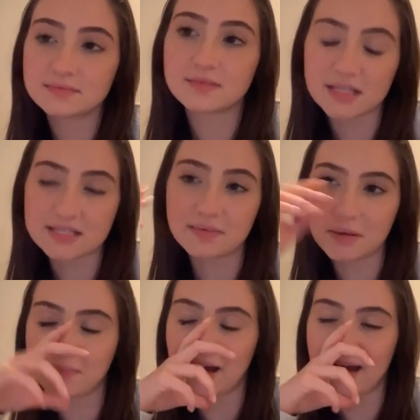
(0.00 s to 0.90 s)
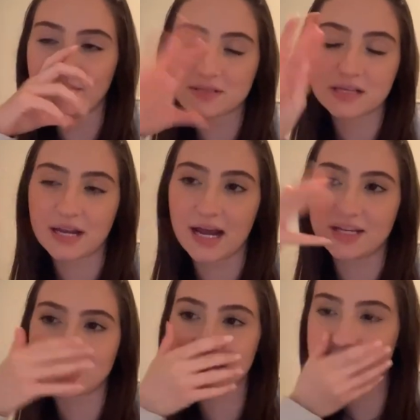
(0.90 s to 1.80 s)
They sent me back. I was like,
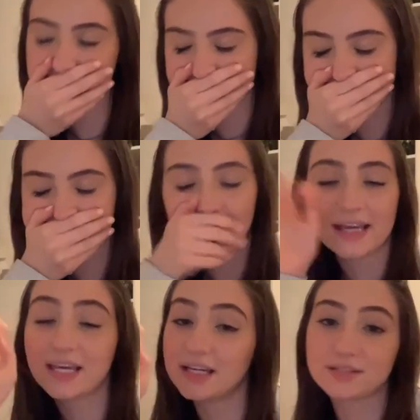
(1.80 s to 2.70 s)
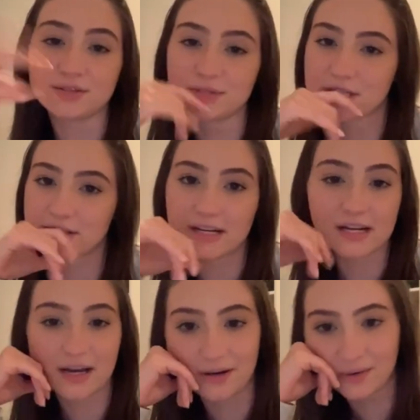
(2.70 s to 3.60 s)
I can't do this right
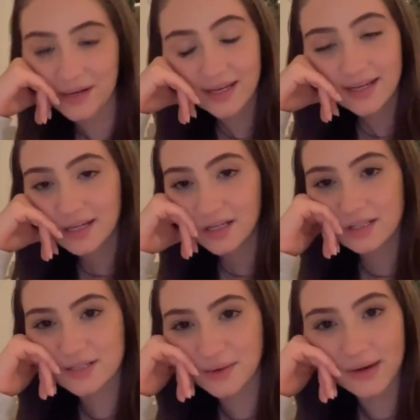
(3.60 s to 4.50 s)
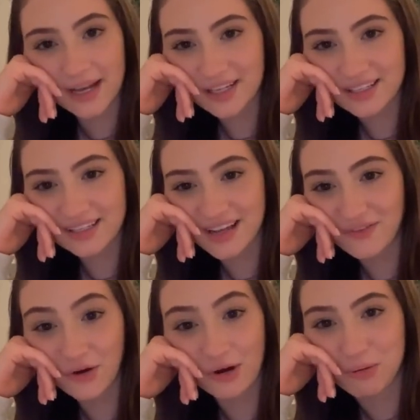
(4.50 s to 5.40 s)
now. So I
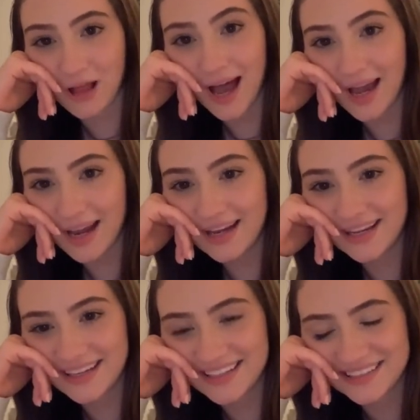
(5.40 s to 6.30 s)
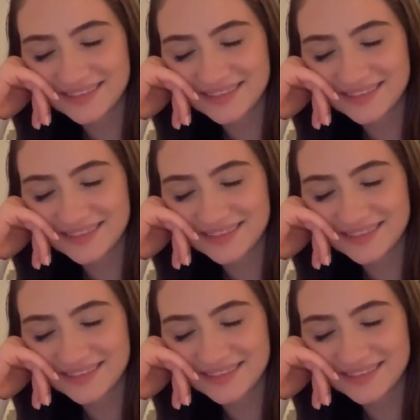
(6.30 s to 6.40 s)
never replied.